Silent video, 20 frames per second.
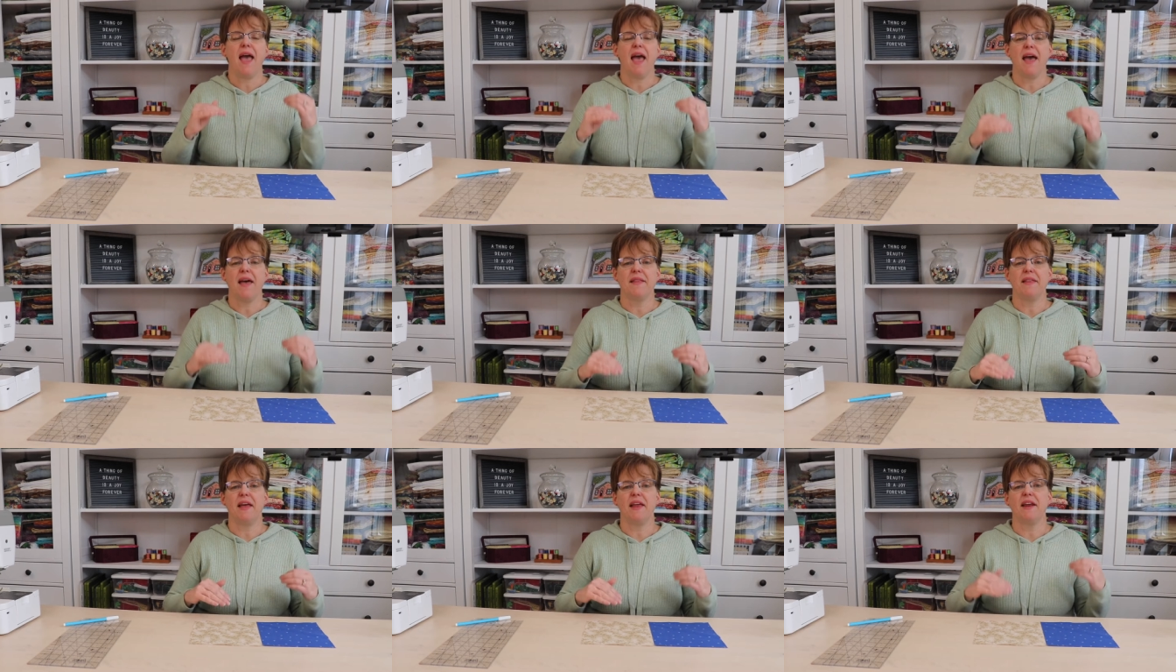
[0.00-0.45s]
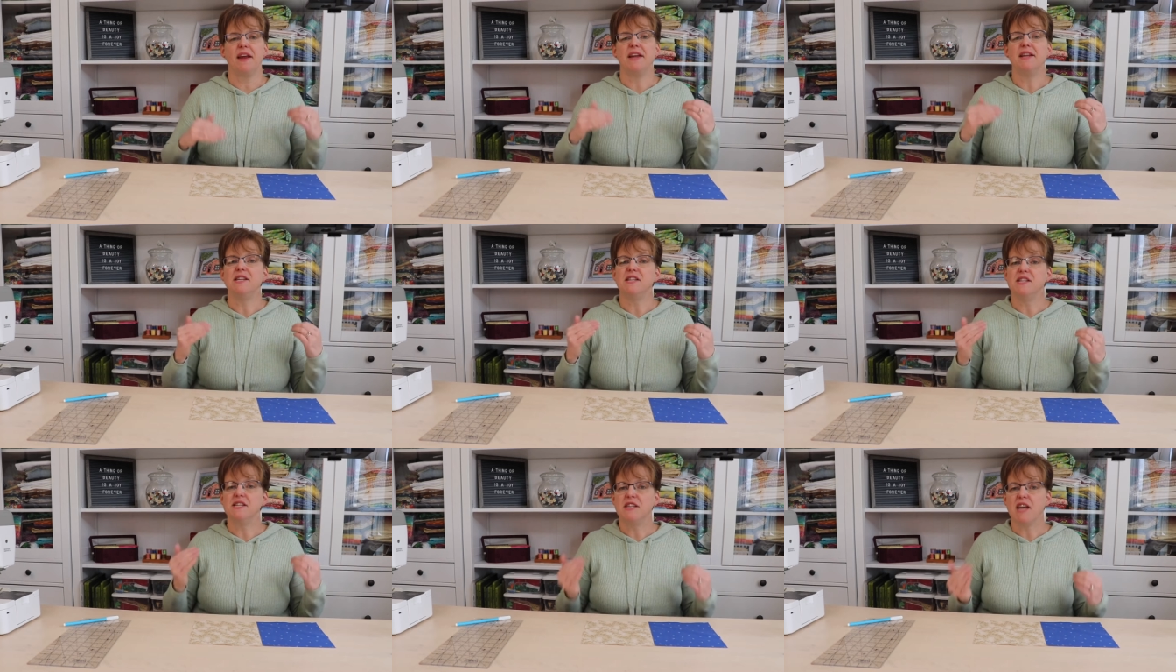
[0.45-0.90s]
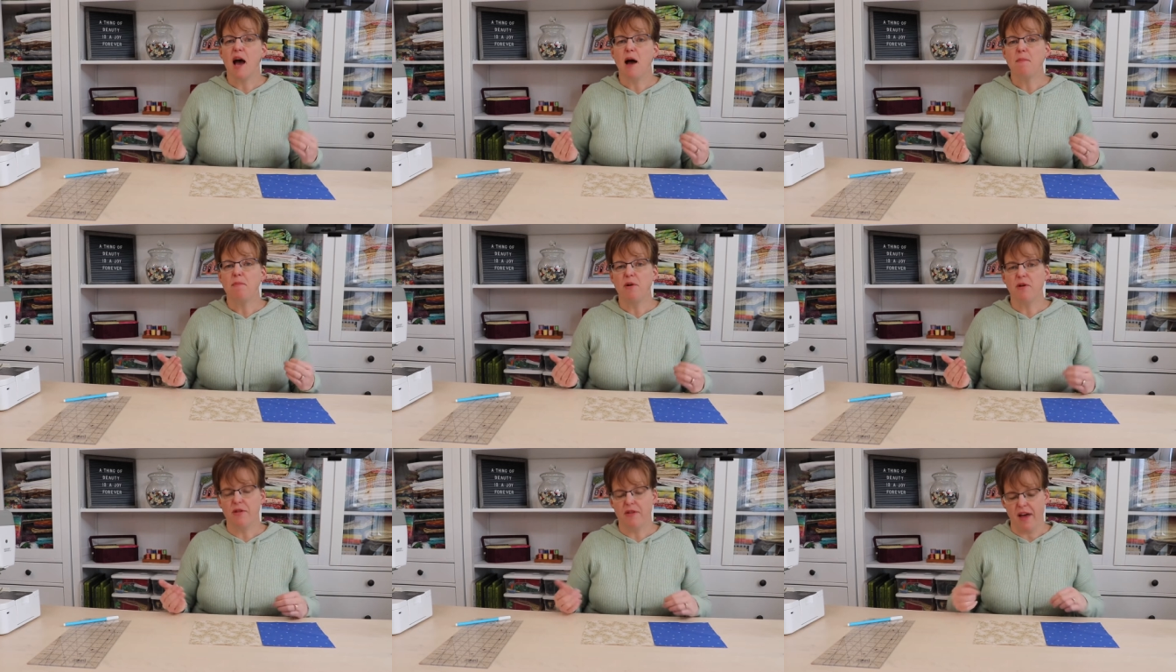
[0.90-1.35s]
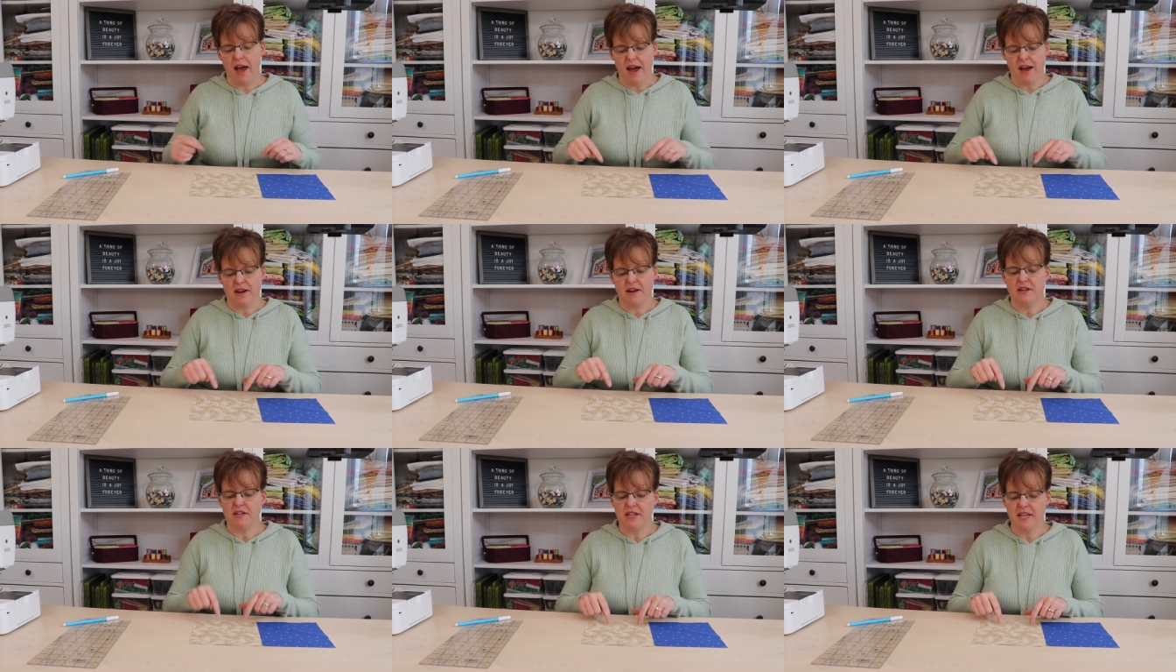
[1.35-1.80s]
And then I double
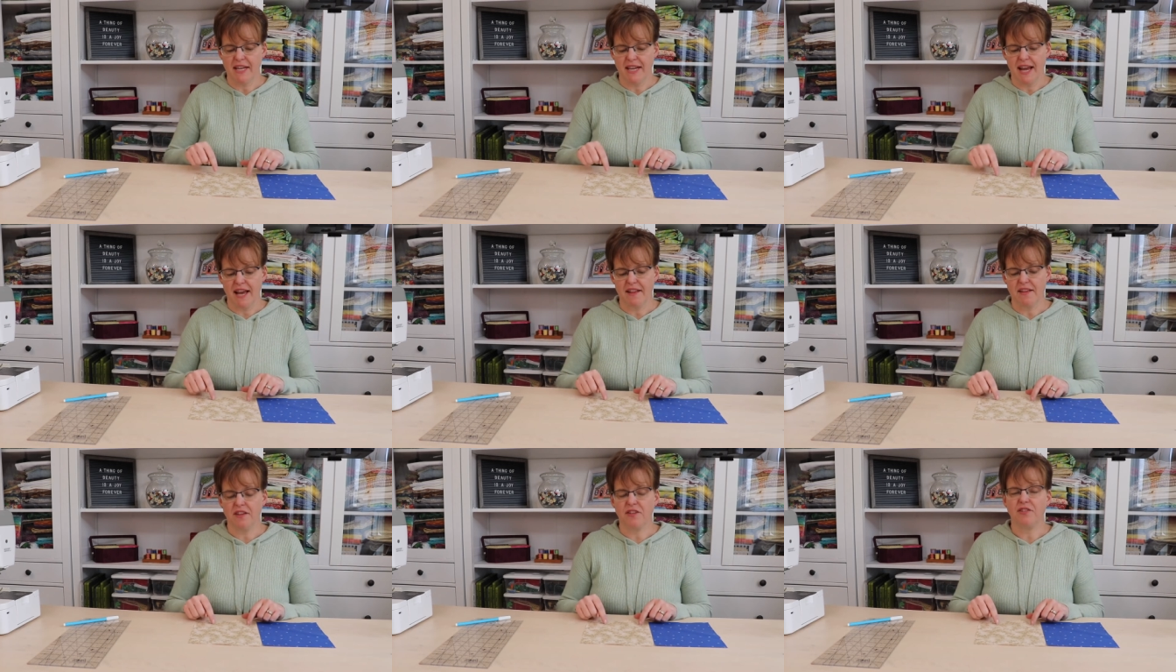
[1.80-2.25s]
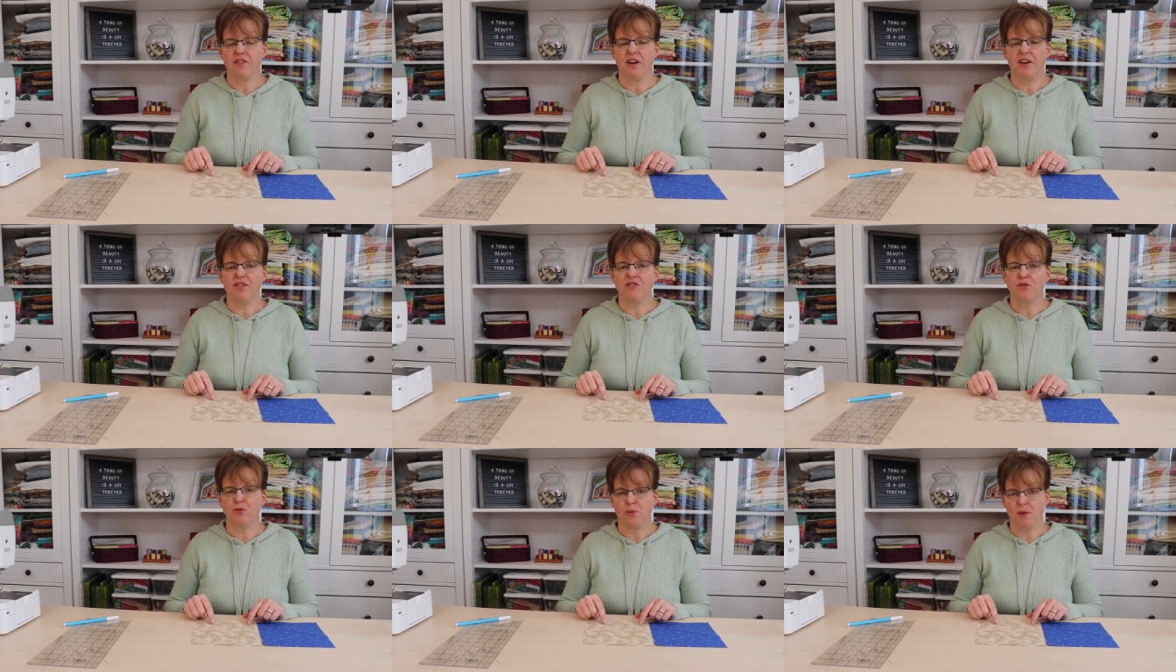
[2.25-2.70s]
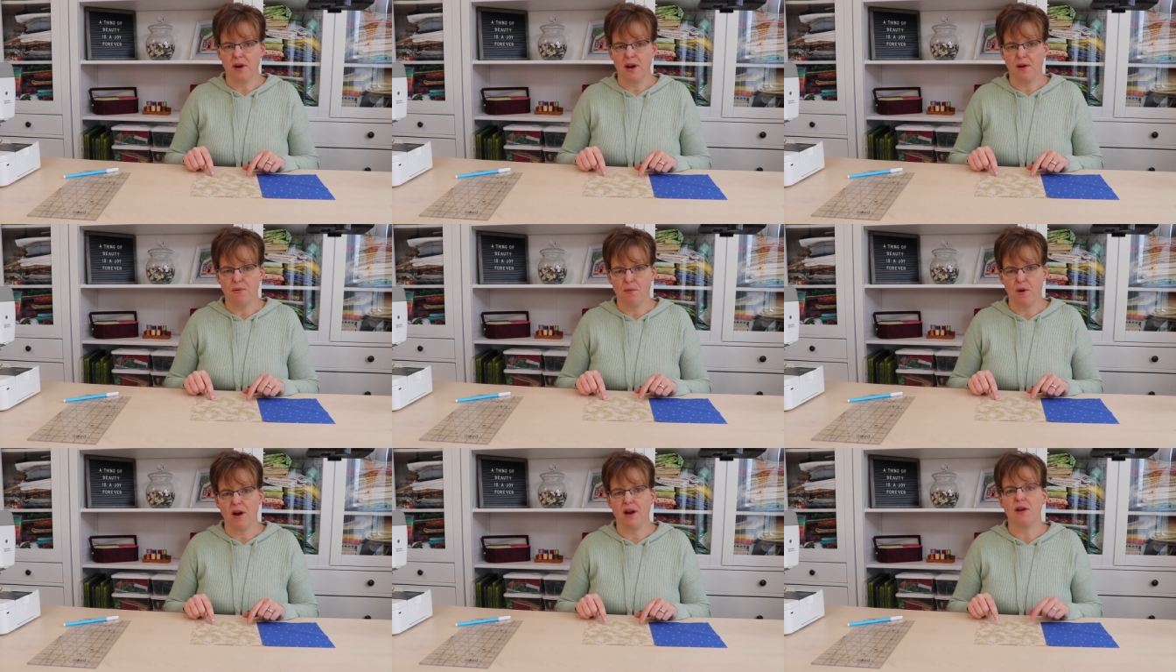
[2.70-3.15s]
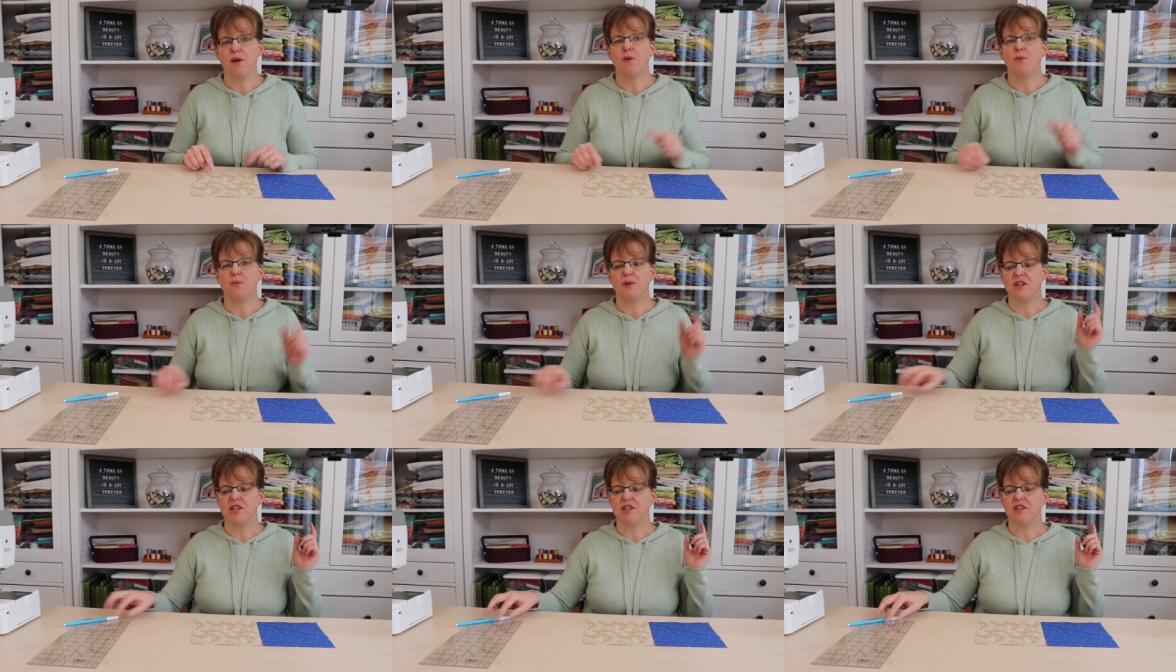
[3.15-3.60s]
that to get the size square I want,
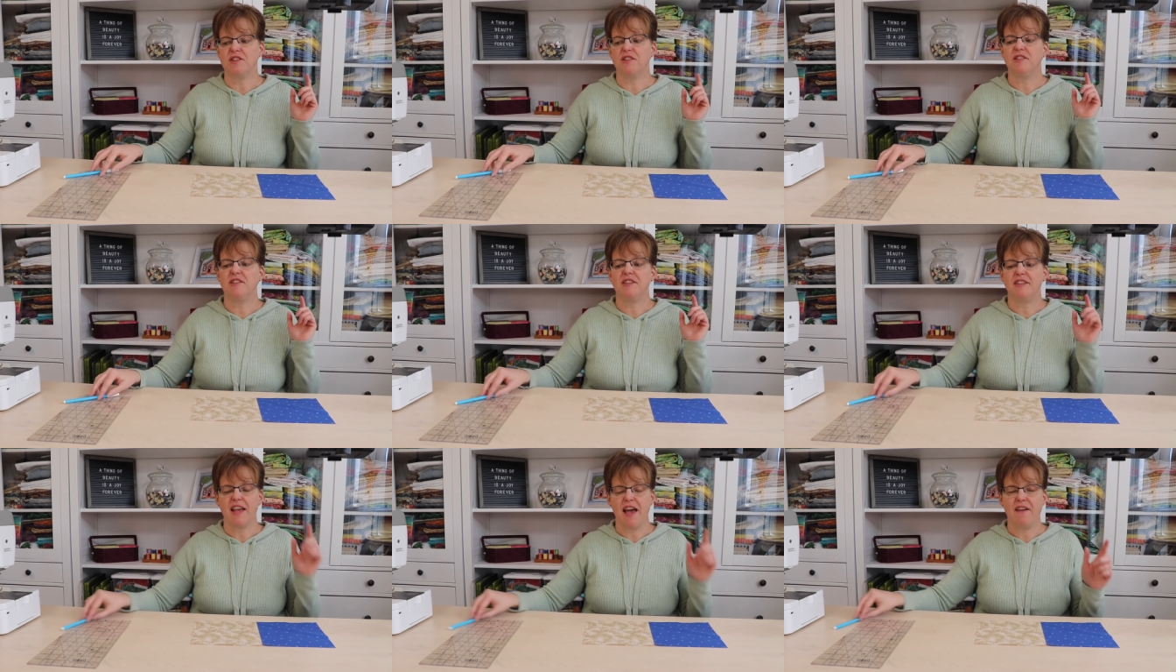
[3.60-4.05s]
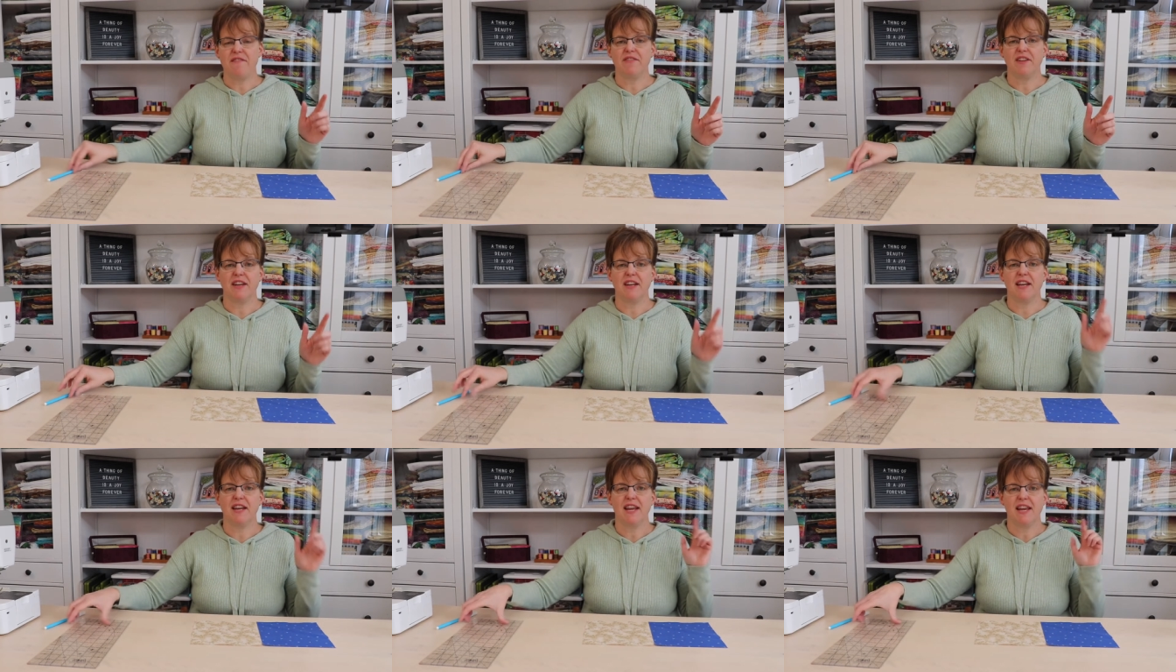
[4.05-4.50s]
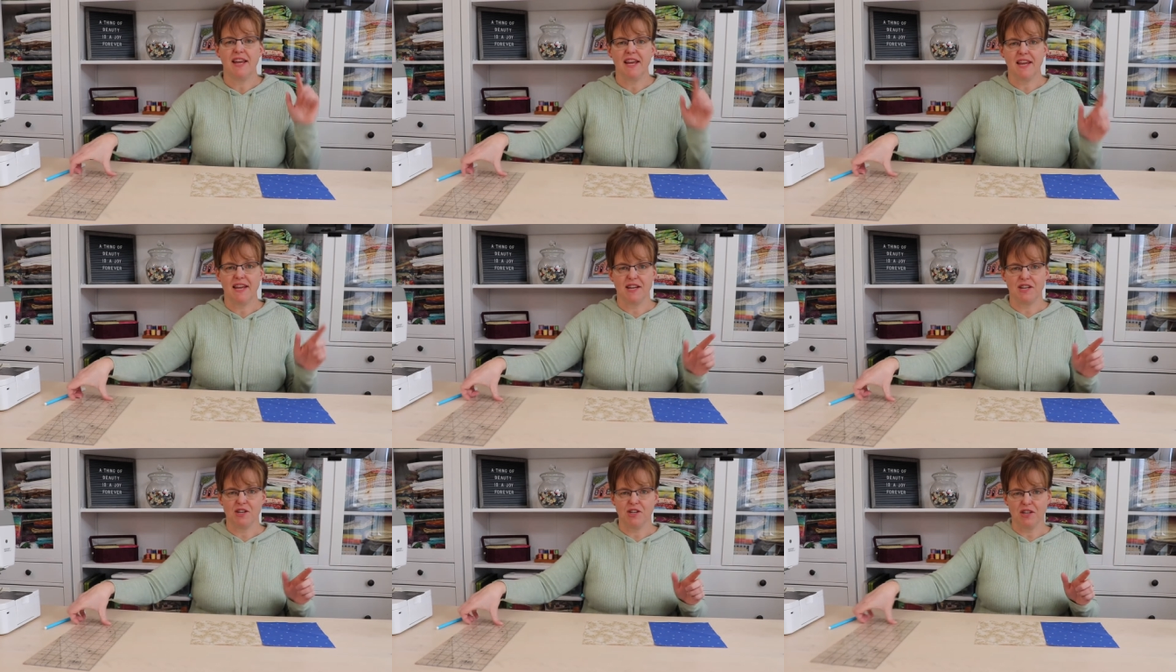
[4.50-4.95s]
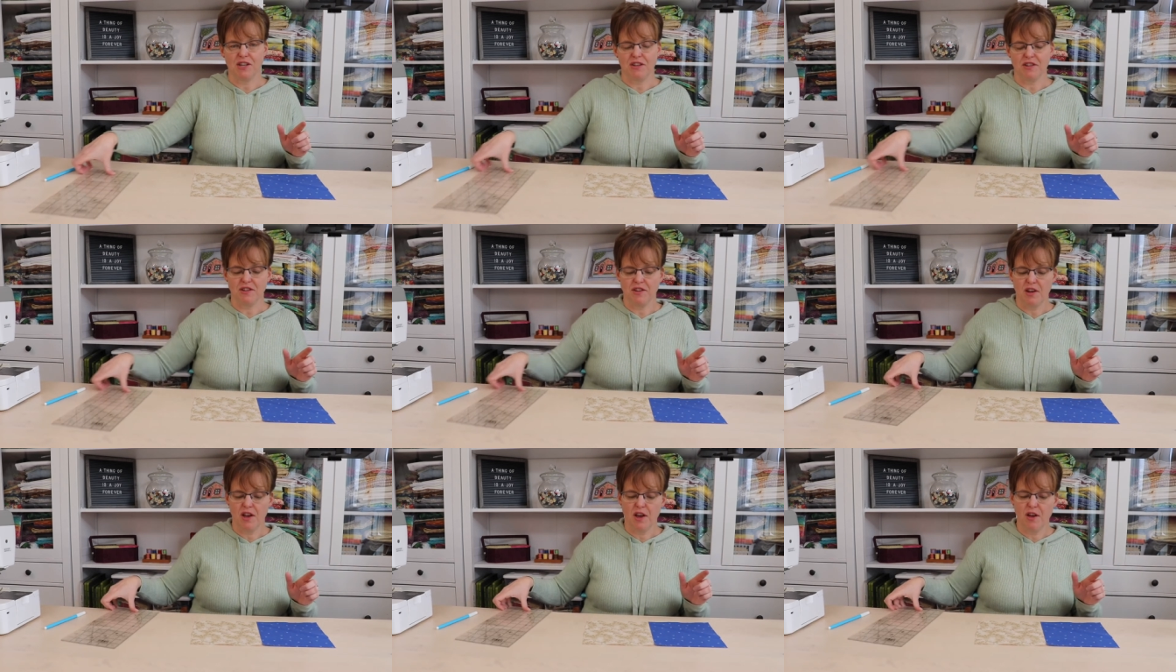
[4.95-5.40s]
which is seven
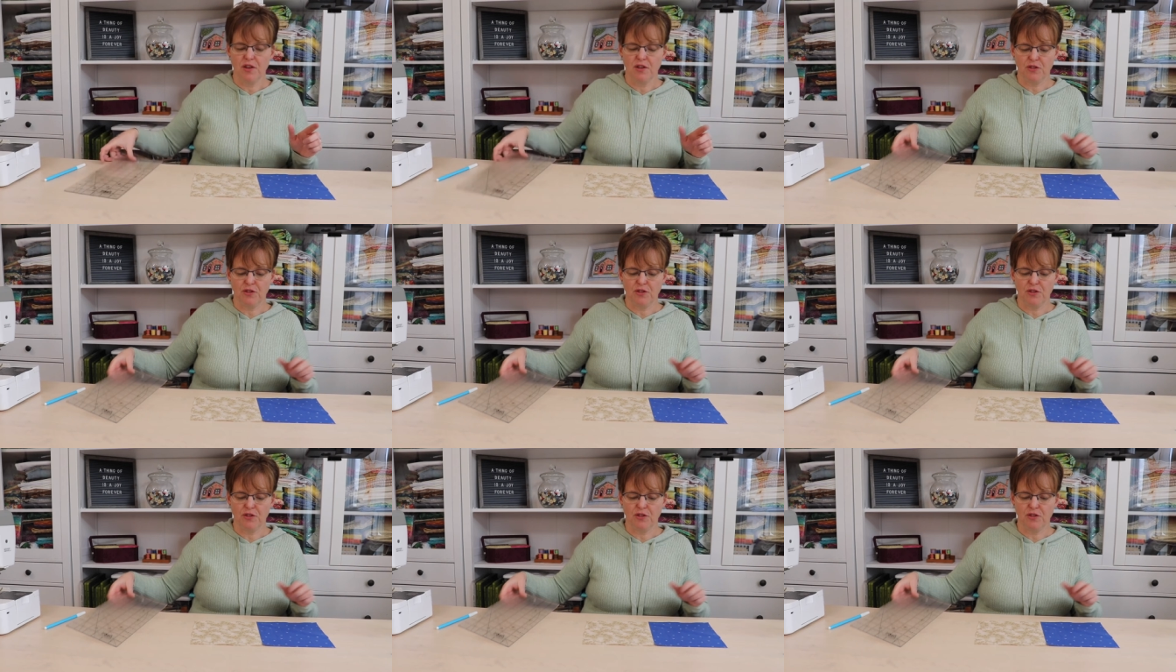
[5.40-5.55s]
inches.